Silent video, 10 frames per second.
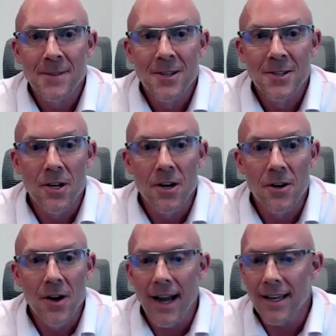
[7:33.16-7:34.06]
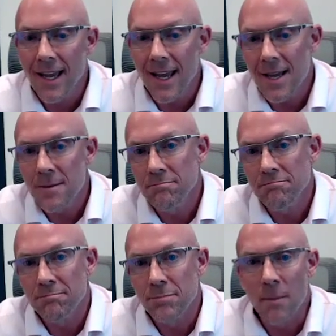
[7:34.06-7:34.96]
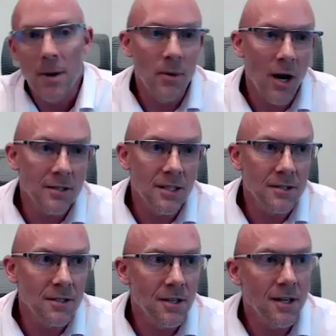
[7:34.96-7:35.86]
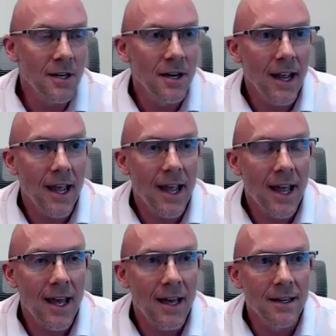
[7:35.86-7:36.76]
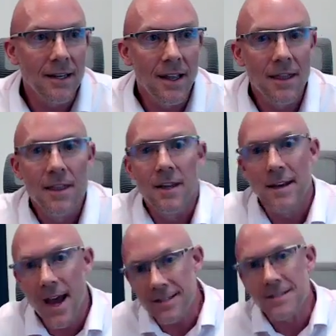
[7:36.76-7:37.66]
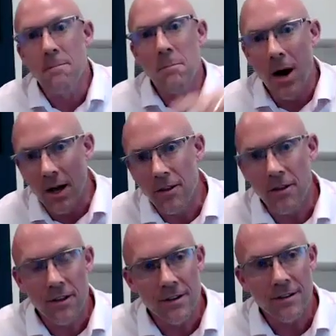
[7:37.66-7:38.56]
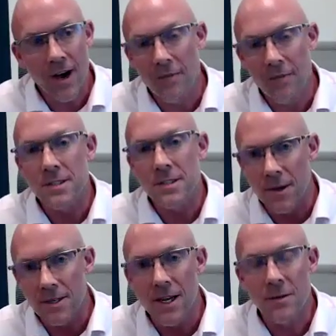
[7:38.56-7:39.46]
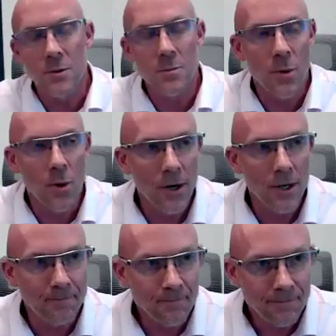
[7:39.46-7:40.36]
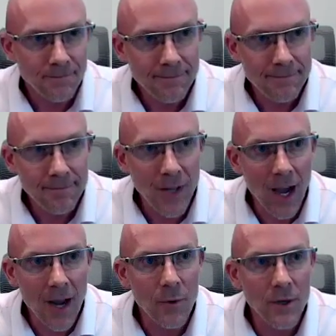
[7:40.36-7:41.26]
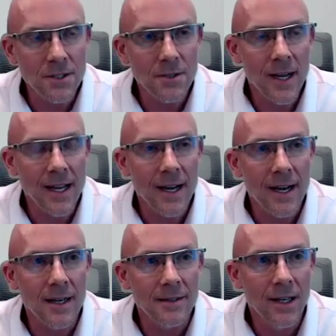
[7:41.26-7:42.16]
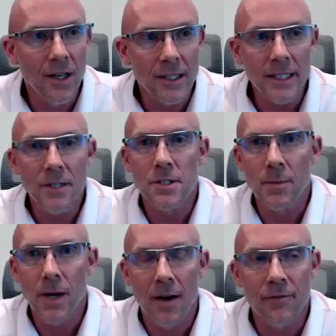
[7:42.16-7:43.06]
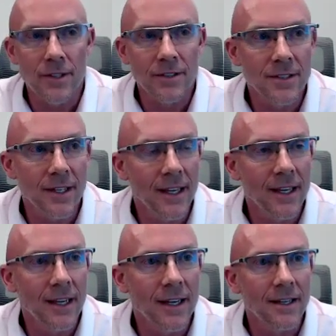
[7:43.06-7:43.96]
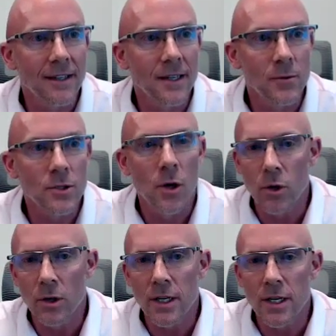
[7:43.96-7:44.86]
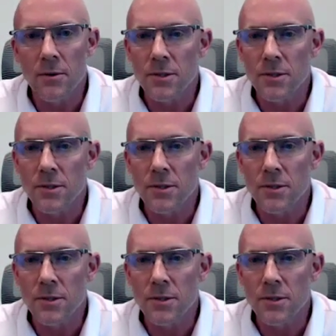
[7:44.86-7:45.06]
So I came, brought my processor, and the next month, obviously my son was born. I went to a leadership conference, and it was local here.